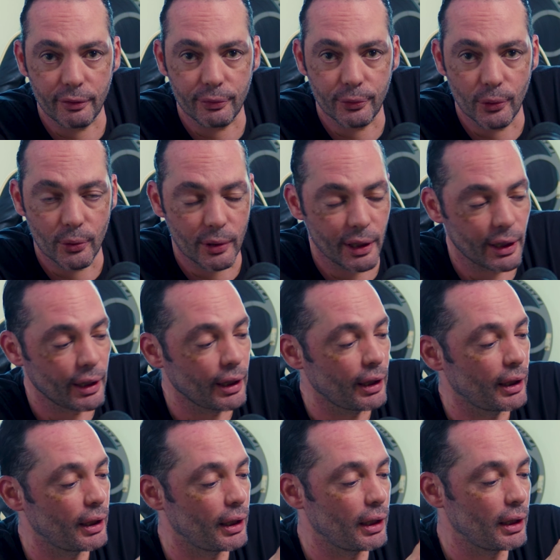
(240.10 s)
for,
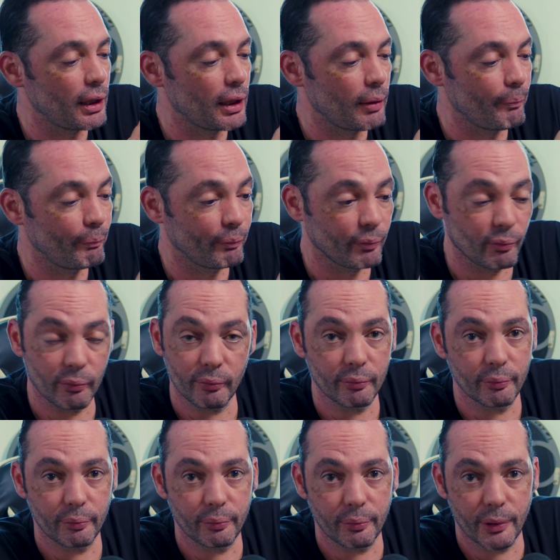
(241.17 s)

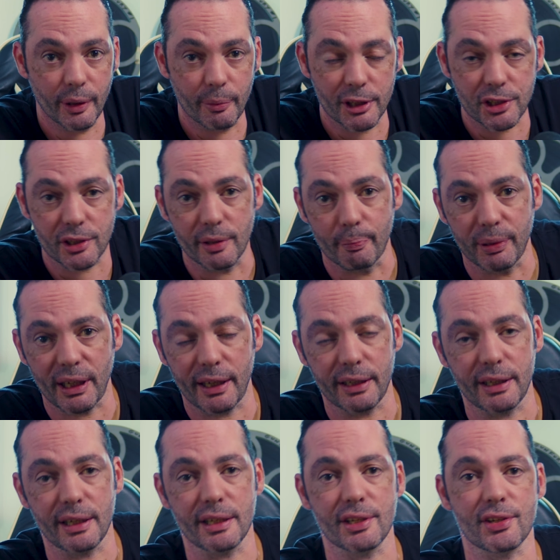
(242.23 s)
pretty much the plan
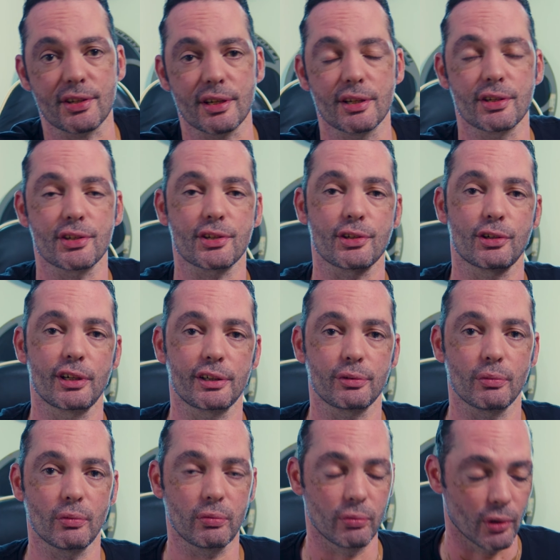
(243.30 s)
is start
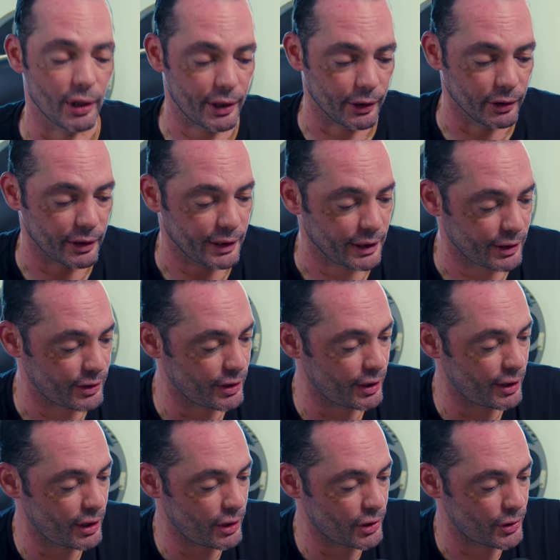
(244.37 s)
working on it.
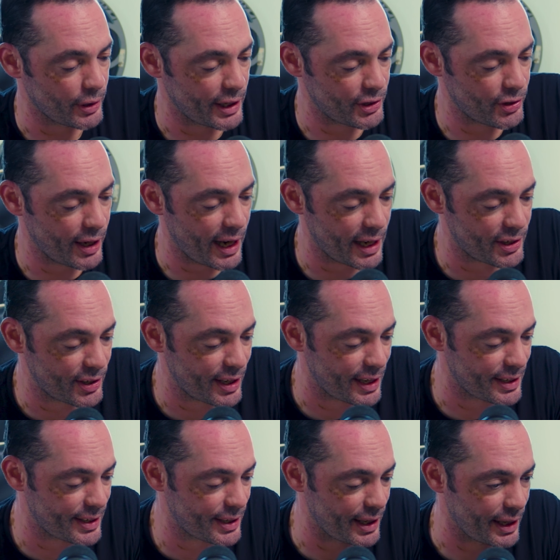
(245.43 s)
So as you guys can
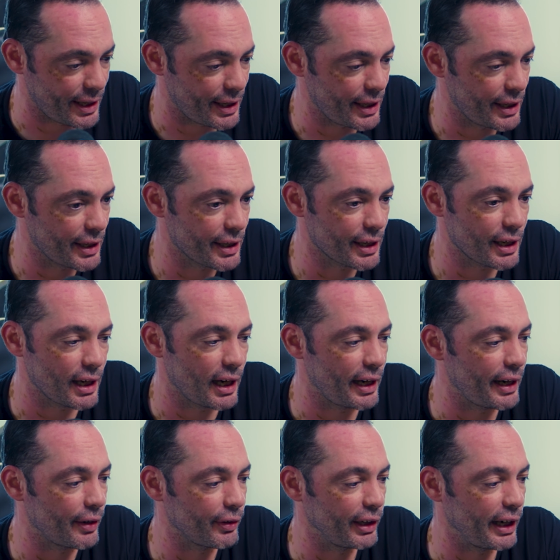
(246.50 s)
see here, I
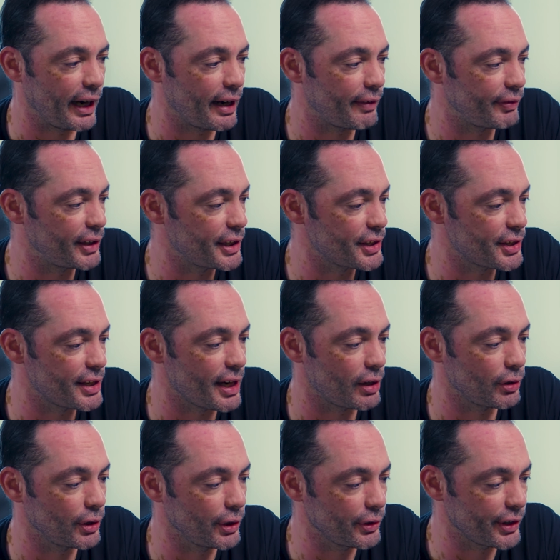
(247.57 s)
already have this
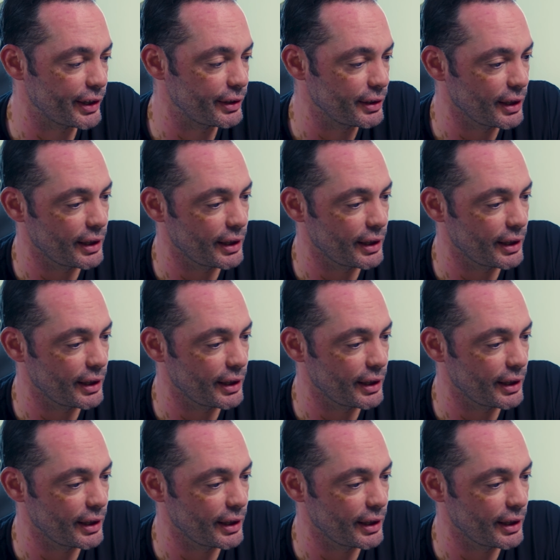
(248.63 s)
downloaded,